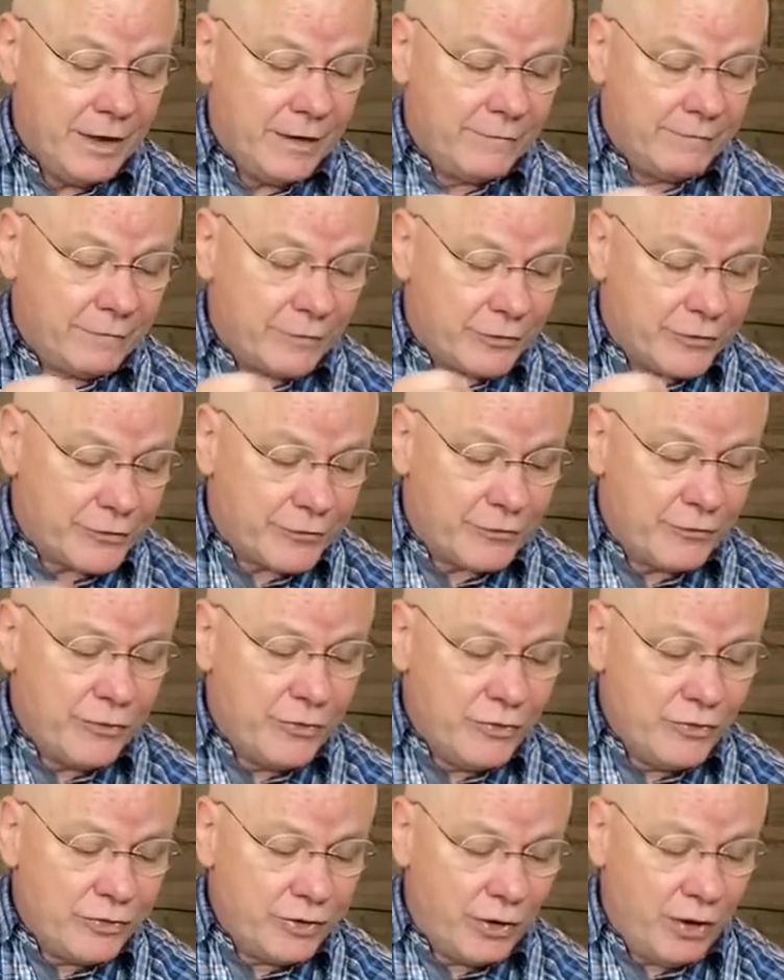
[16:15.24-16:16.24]
"For
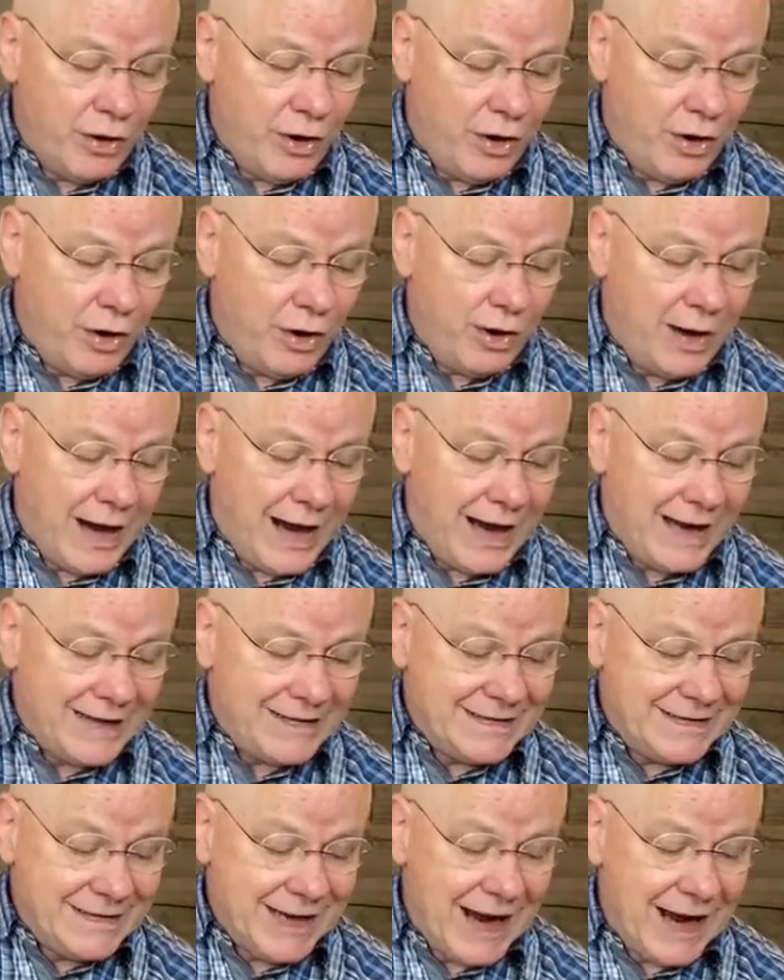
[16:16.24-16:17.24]
through the law I
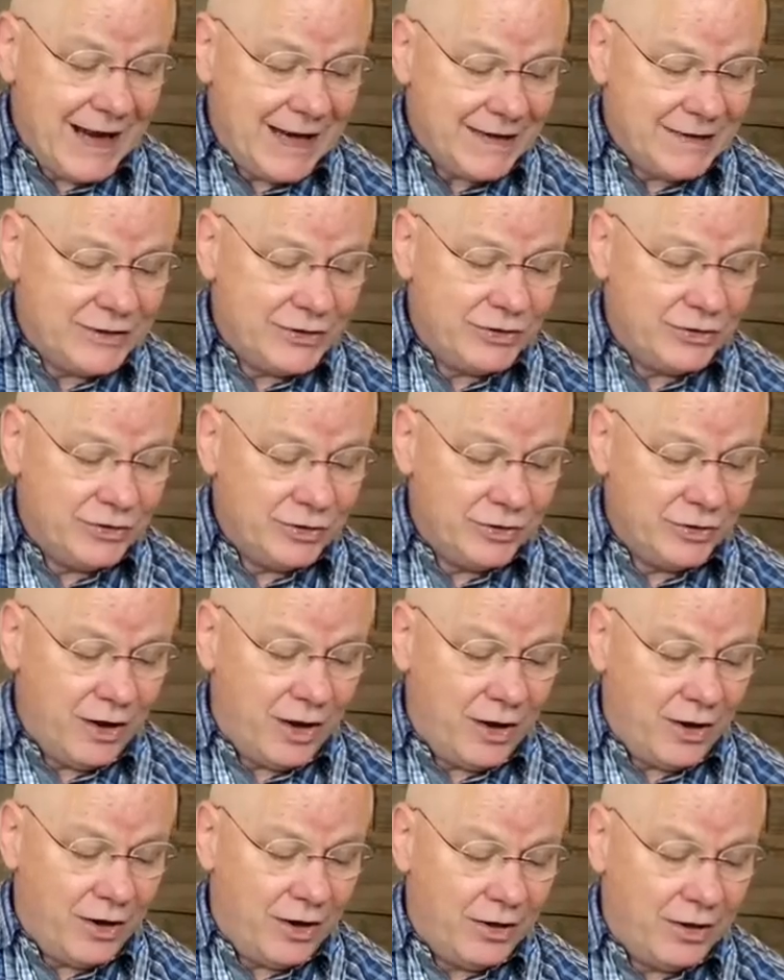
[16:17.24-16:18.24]
died to the
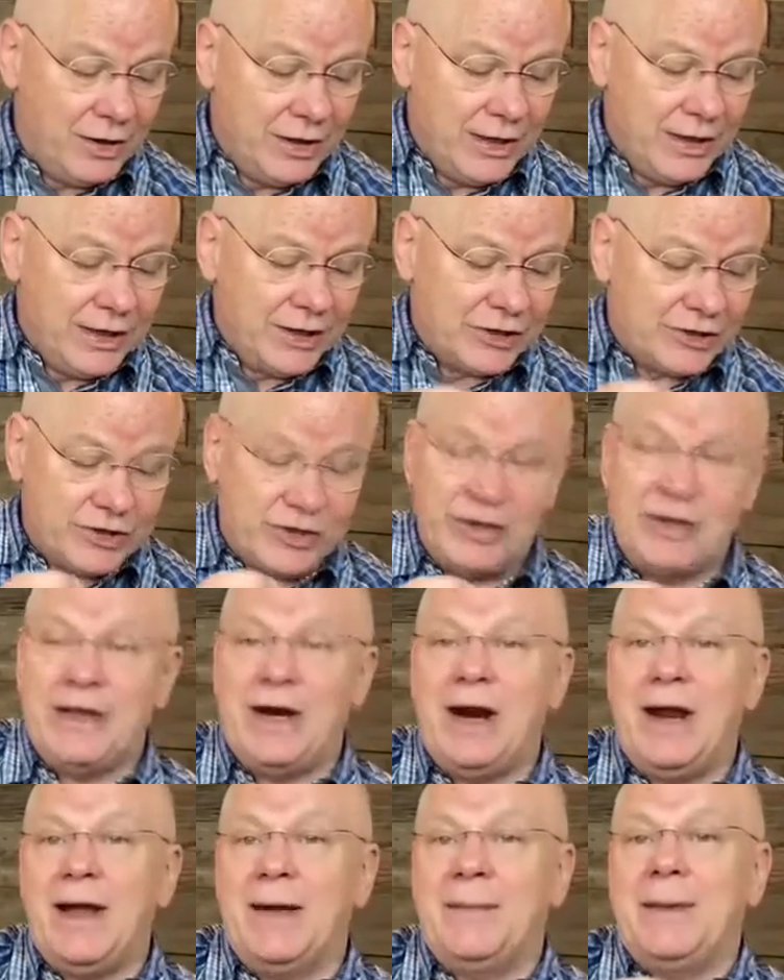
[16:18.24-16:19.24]
law so that
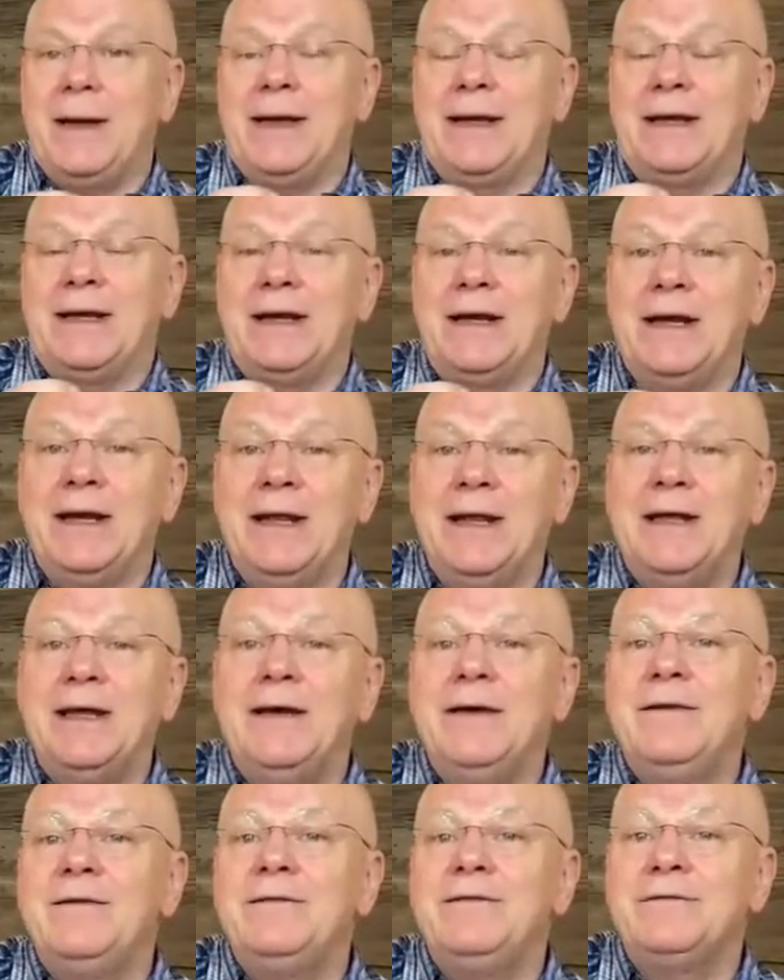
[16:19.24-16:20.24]
I might
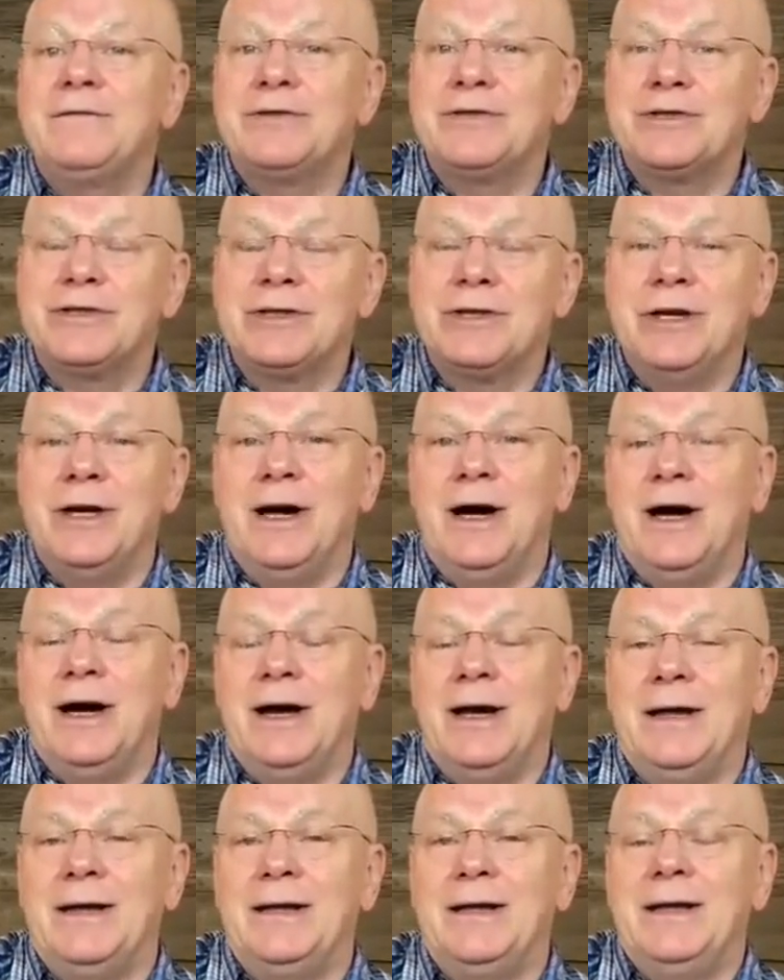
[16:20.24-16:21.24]
live to
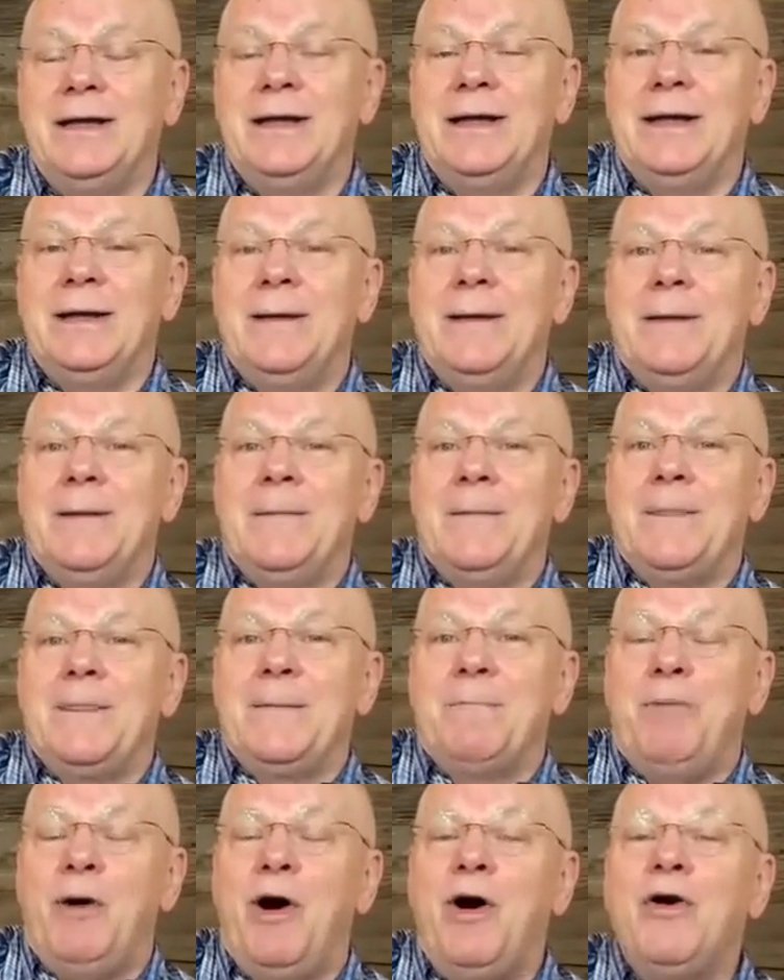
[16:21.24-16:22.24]
God."
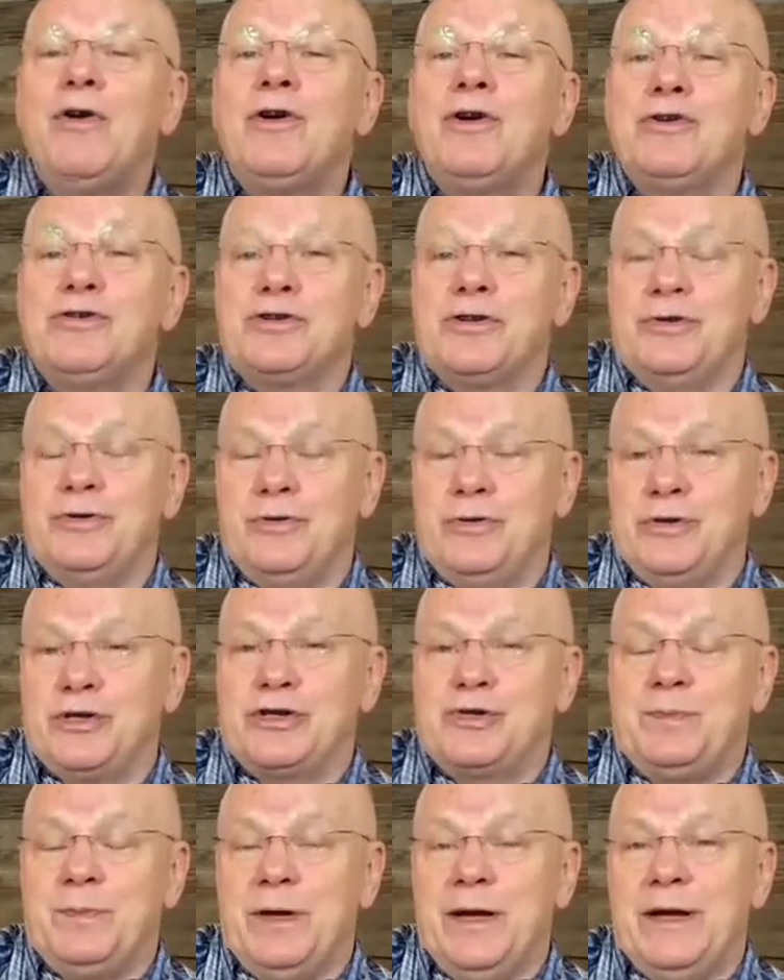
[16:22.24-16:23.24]
Paul goes on to
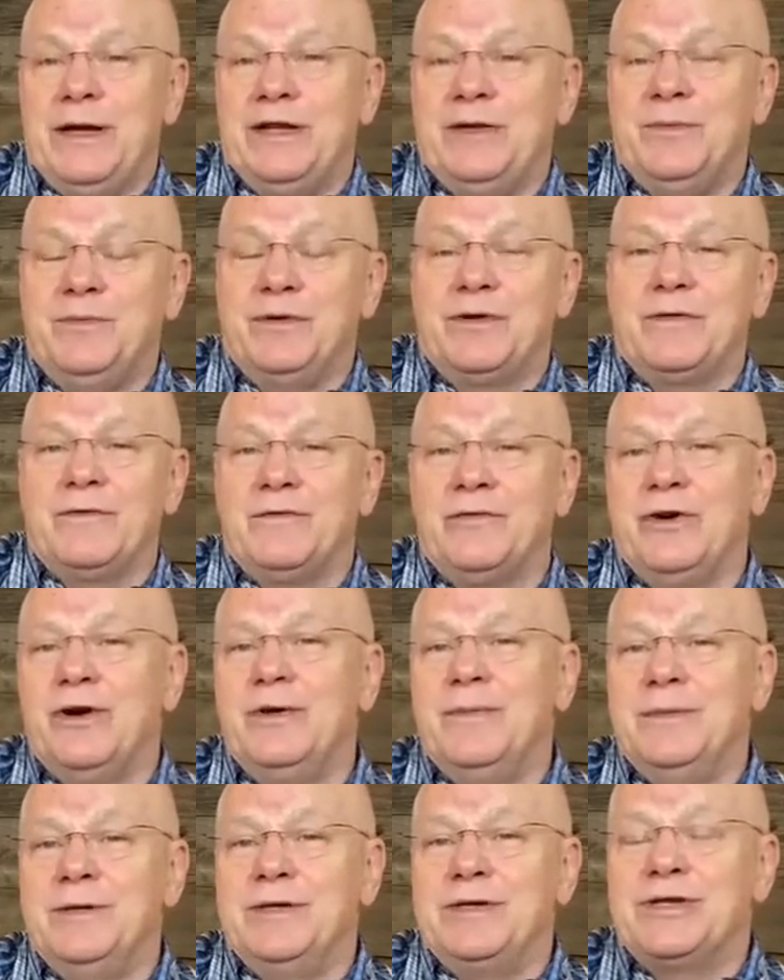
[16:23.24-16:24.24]
explain in the book of
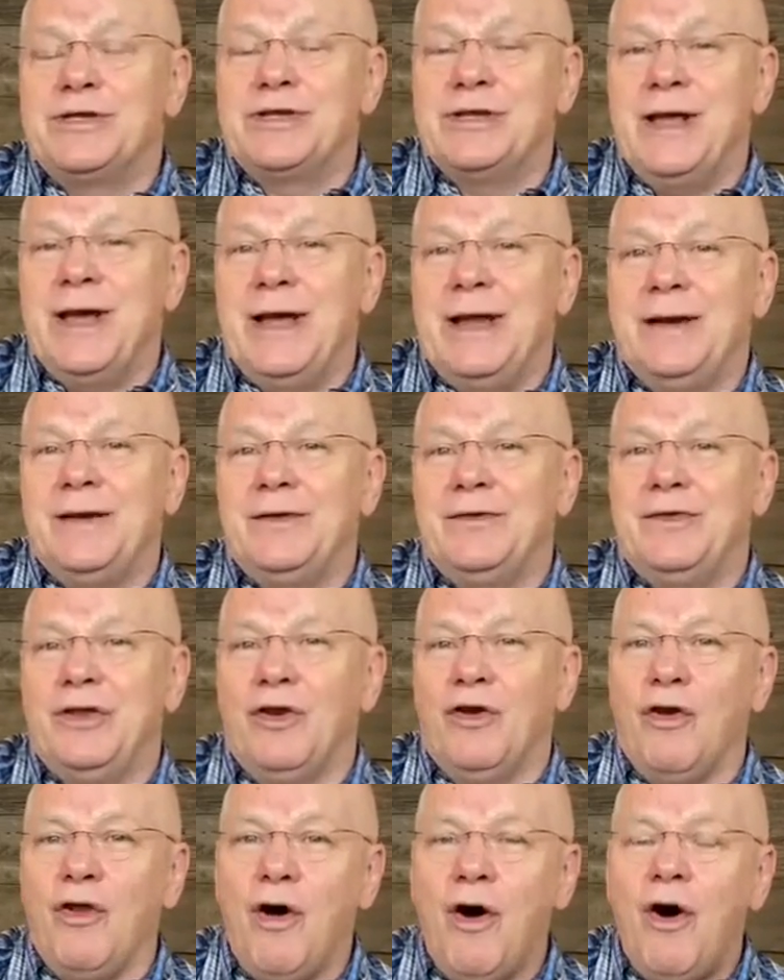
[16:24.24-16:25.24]
Romans that the
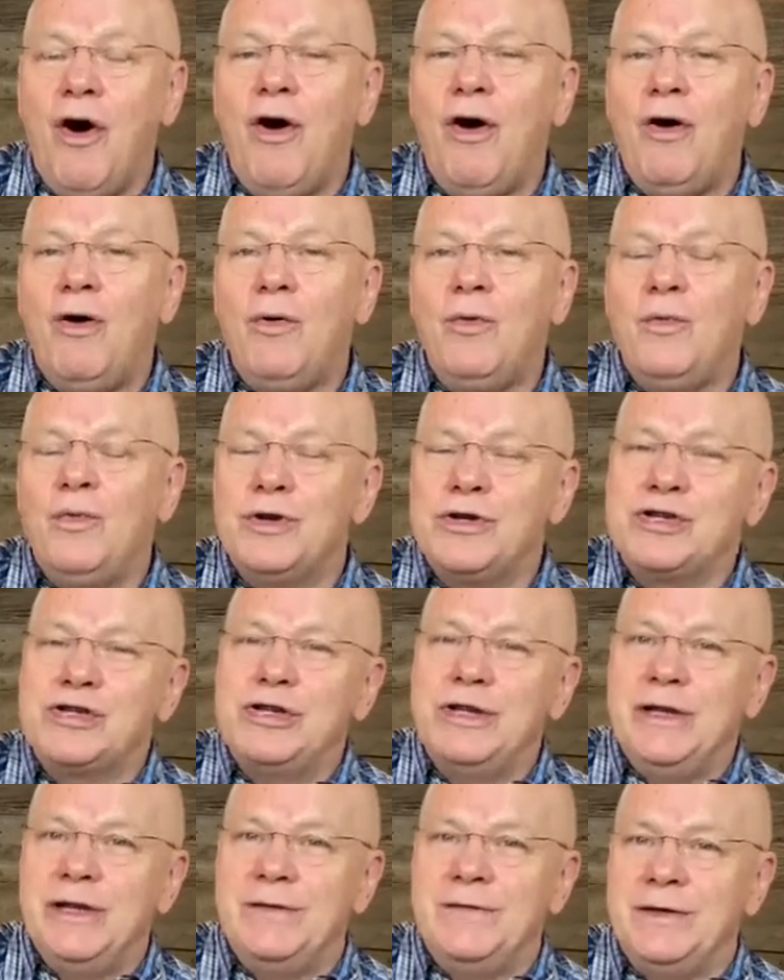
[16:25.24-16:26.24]
law was
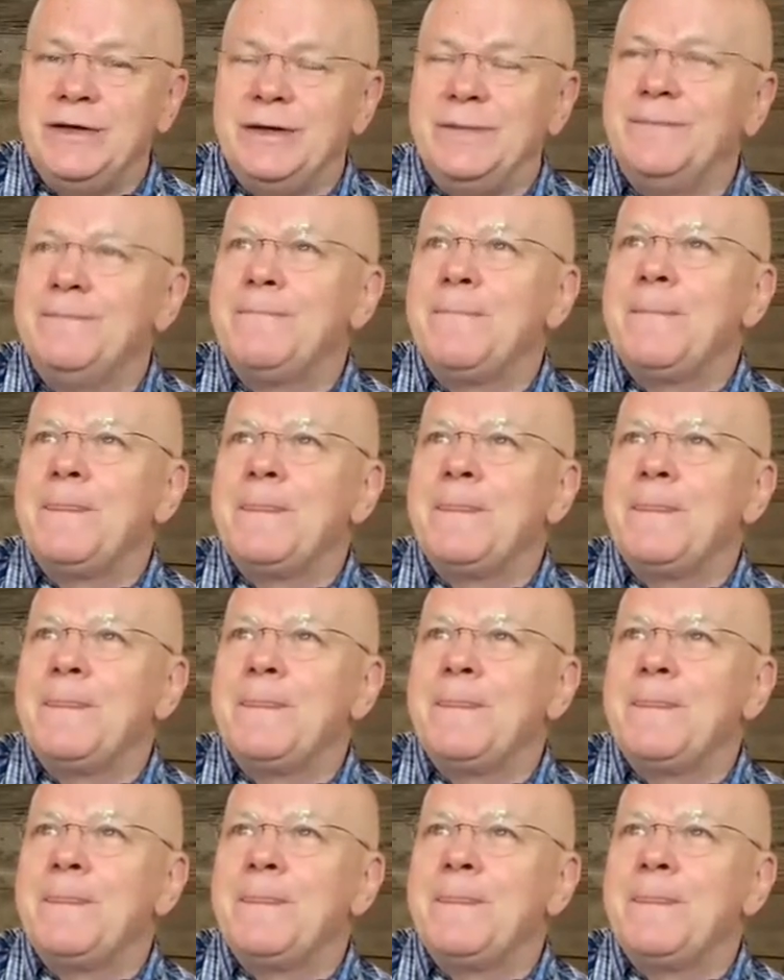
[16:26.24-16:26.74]
given